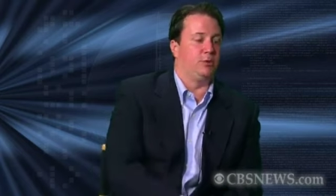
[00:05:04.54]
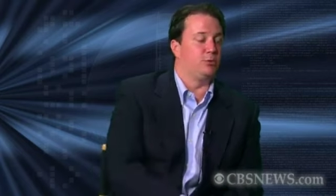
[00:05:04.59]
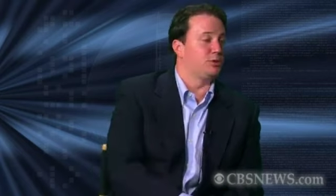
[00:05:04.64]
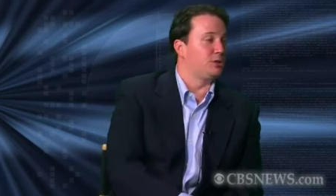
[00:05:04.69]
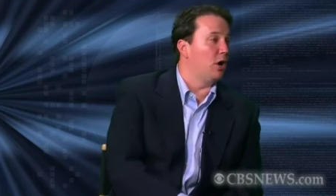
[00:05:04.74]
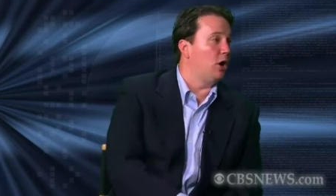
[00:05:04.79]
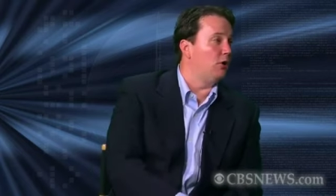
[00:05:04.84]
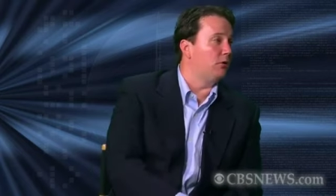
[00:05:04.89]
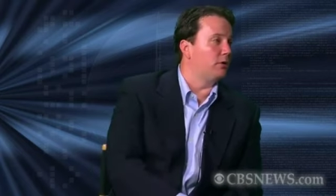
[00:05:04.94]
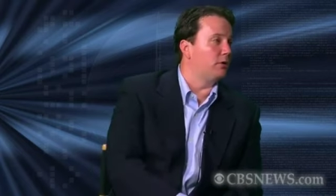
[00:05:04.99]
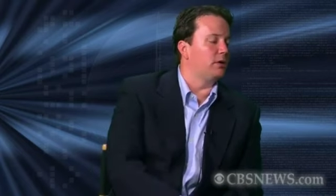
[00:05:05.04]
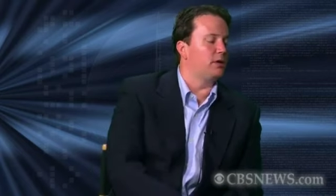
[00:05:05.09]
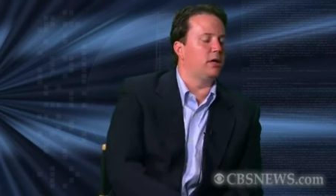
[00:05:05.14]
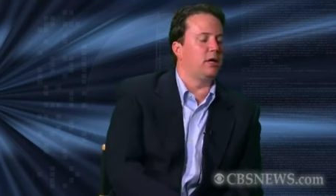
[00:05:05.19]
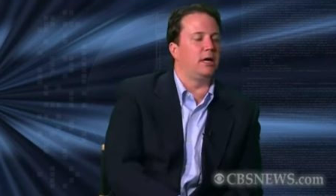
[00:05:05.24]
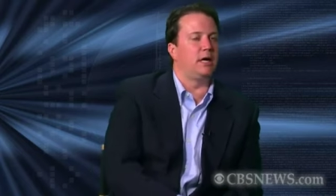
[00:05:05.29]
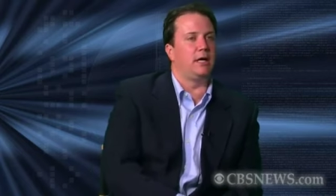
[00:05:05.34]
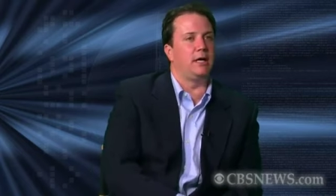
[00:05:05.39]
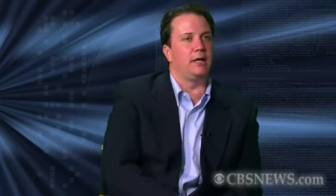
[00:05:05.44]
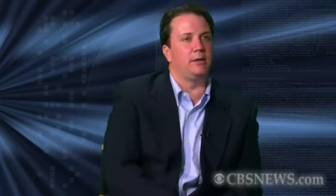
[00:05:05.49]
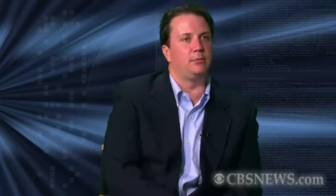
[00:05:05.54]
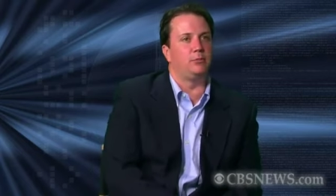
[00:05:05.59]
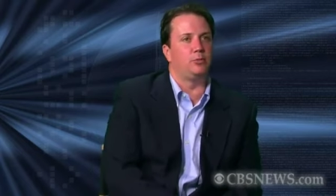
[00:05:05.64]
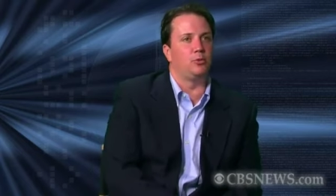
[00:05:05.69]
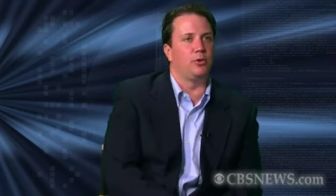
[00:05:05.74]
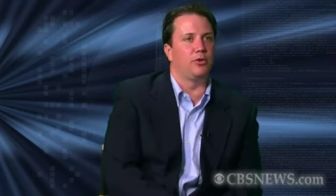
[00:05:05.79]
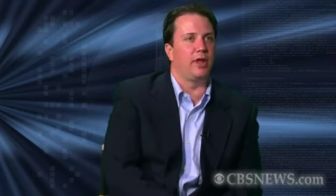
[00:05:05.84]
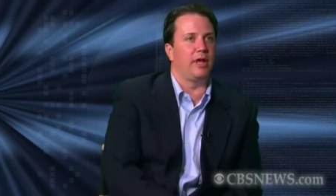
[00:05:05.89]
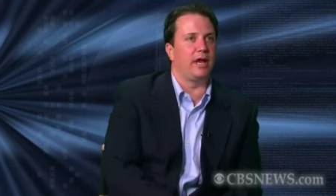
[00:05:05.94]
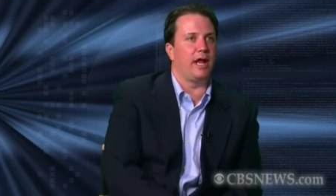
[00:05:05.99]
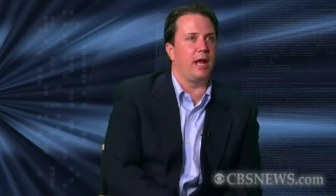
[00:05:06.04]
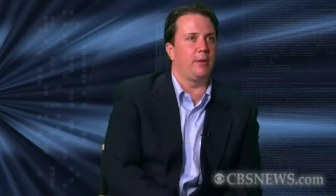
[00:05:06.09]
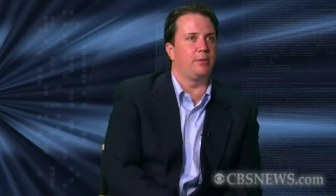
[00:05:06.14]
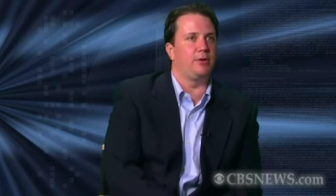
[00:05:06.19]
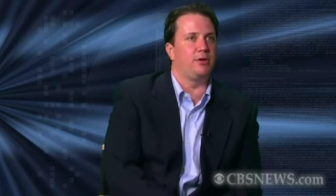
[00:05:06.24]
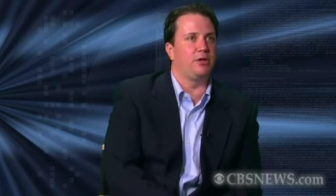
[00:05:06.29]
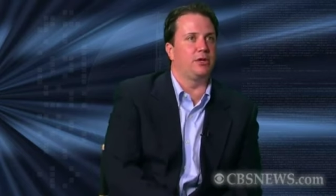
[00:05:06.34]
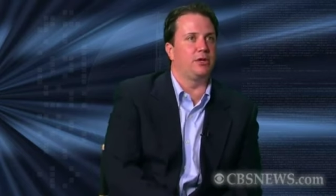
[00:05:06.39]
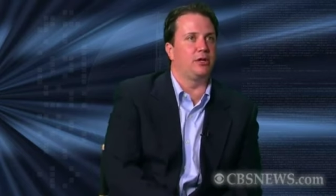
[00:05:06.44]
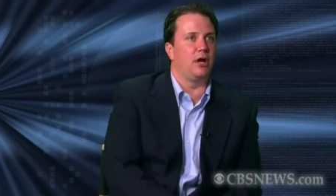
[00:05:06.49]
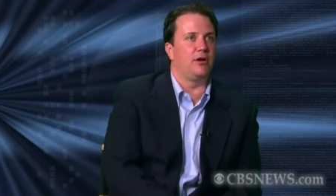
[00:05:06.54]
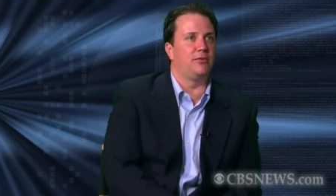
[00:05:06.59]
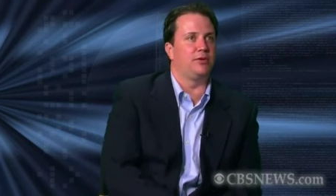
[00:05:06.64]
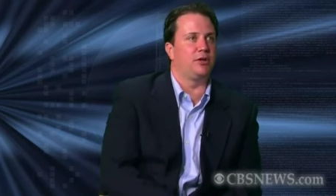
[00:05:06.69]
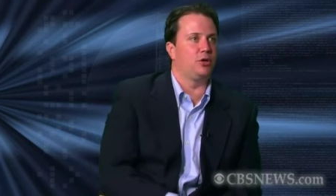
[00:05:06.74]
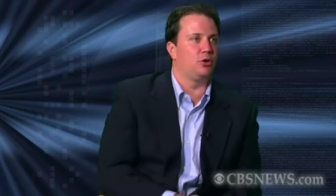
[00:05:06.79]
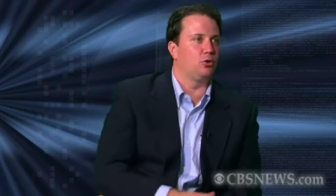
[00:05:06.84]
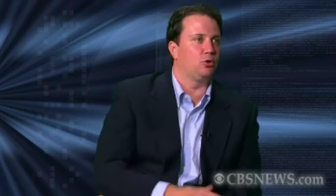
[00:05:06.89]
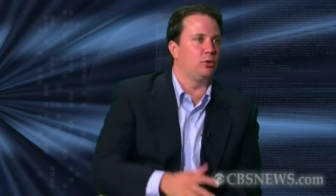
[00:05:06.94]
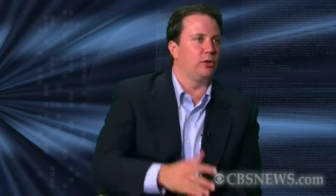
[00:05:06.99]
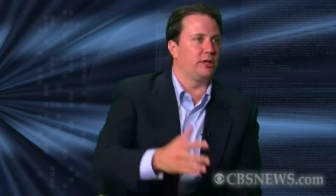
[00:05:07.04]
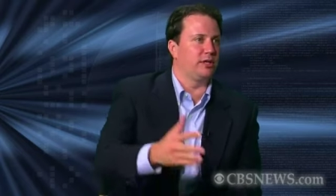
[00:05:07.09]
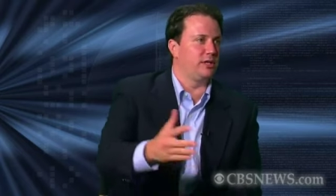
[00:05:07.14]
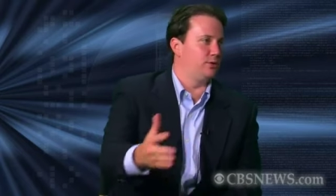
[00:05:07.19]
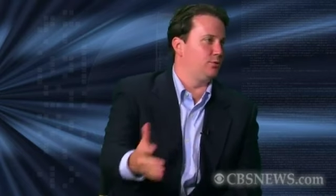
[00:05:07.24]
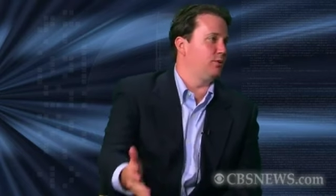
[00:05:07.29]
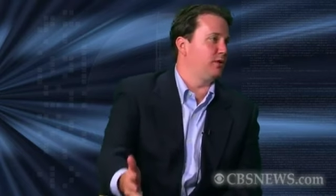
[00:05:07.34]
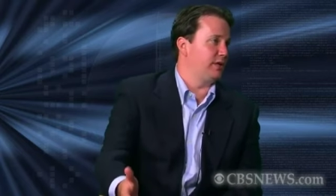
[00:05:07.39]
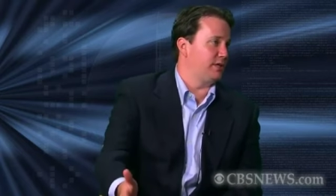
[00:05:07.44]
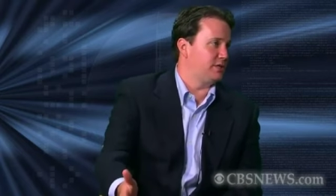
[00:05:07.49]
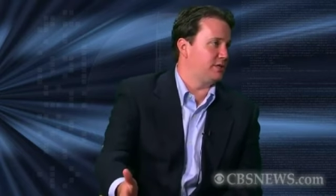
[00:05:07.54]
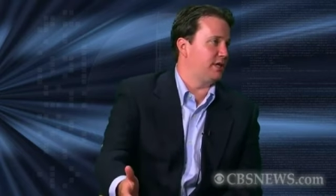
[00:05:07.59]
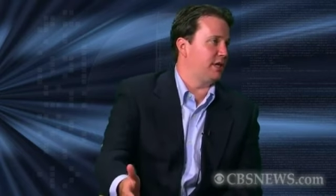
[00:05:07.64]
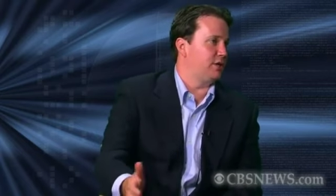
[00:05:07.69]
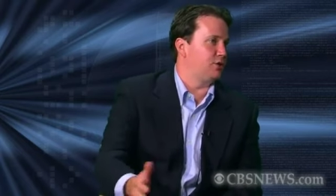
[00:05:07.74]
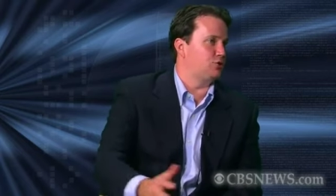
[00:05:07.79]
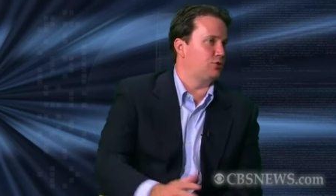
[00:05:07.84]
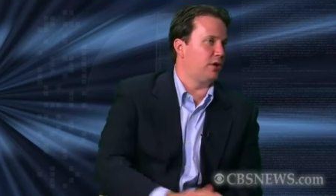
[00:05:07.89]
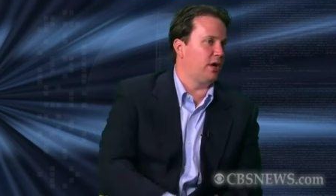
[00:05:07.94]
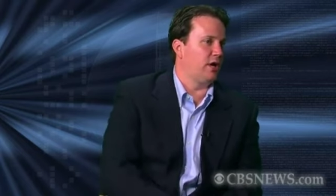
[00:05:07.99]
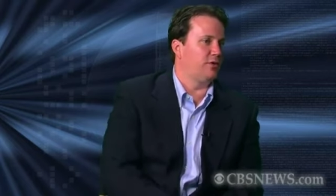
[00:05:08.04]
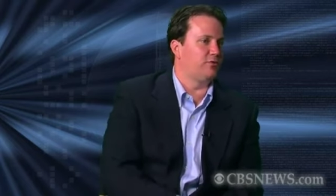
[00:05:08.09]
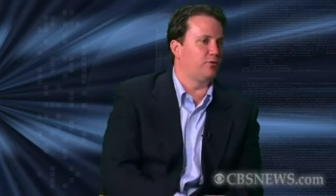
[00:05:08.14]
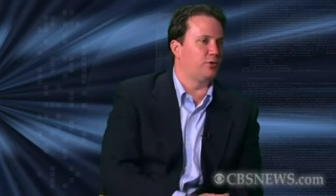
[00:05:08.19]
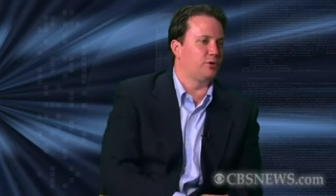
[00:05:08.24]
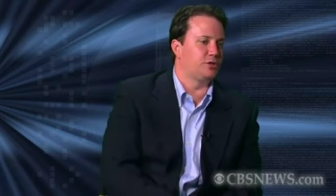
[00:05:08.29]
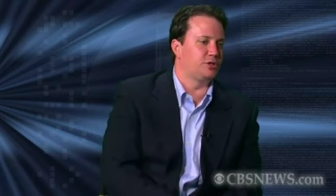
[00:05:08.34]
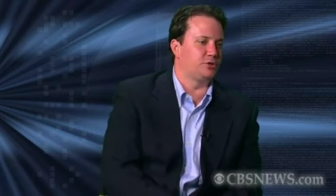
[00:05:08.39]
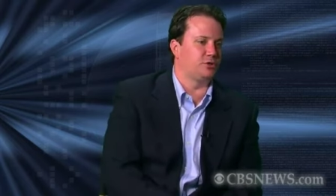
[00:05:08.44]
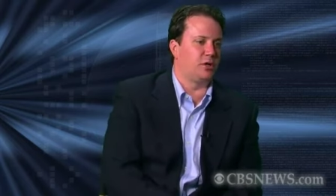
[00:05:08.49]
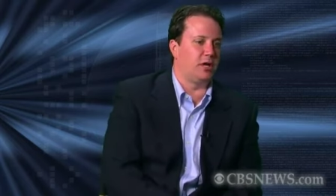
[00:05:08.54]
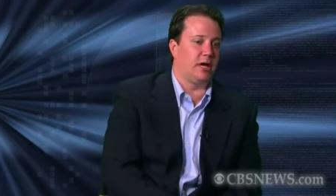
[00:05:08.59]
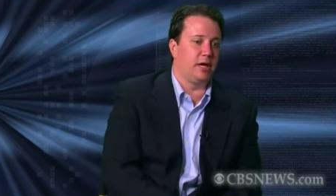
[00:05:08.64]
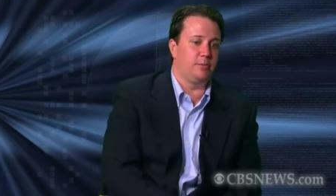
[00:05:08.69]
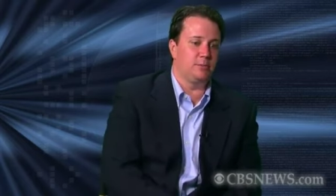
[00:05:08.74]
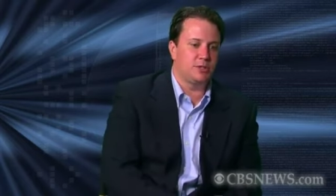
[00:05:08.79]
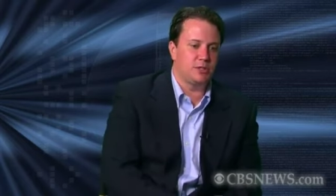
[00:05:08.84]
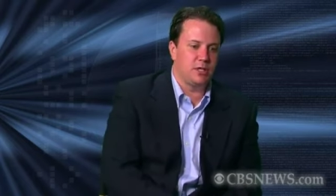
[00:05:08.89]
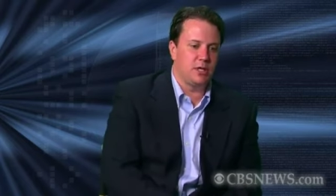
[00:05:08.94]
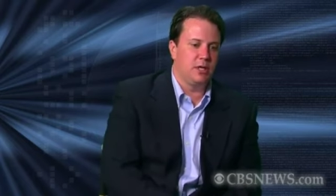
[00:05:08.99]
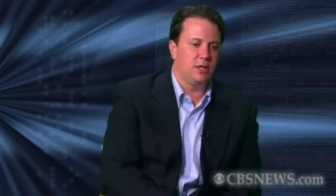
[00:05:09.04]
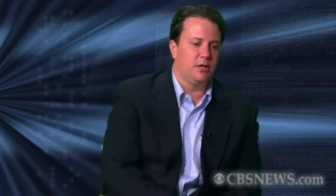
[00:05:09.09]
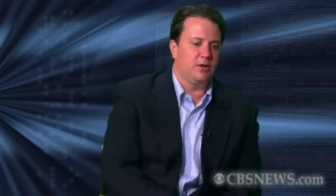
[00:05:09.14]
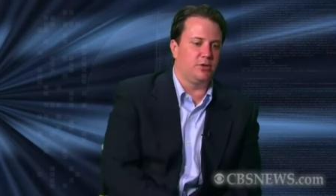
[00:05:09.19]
he was hung. Um, will that happen to Gaddafi, or will he will he stay in trial for his crimes?